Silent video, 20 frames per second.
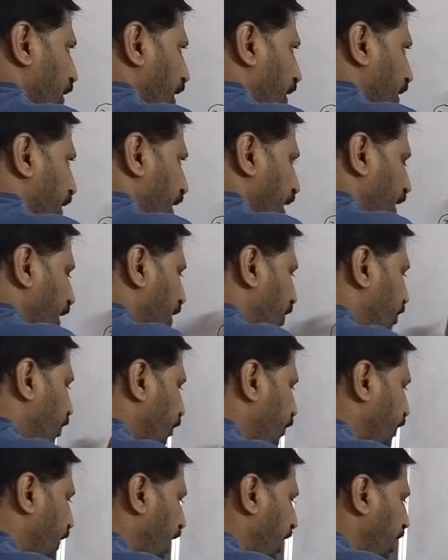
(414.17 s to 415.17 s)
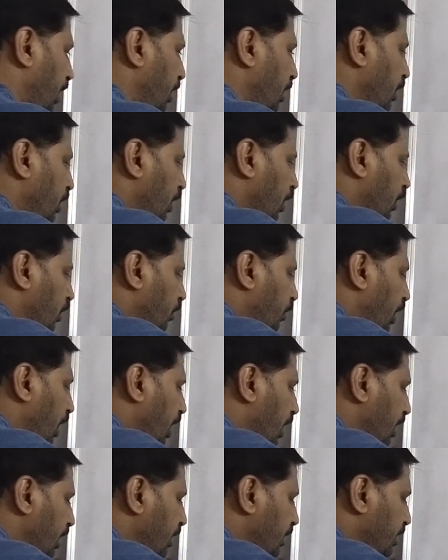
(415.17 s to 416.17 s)
we are taking 15, we
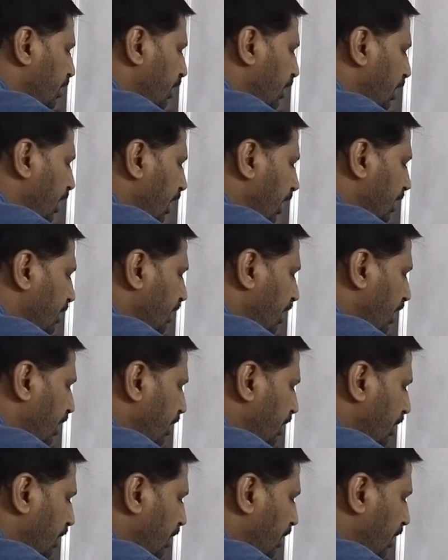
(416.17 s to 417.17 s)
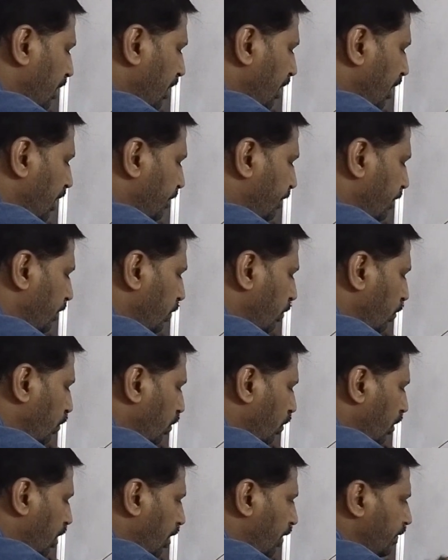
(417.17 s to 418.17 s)
are inserting as a left
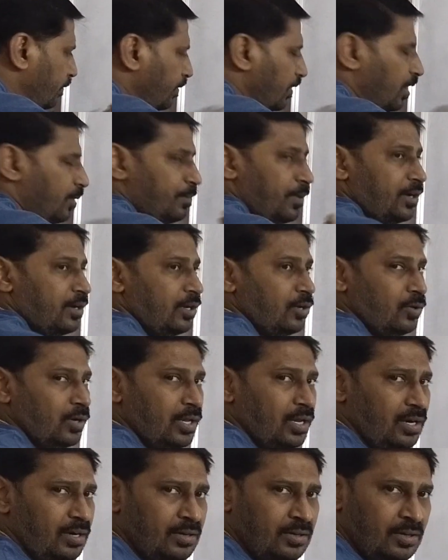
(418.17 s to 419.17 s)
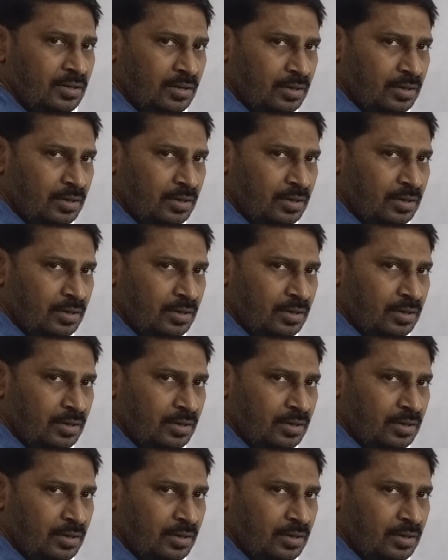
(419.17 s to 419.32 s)
node of that particular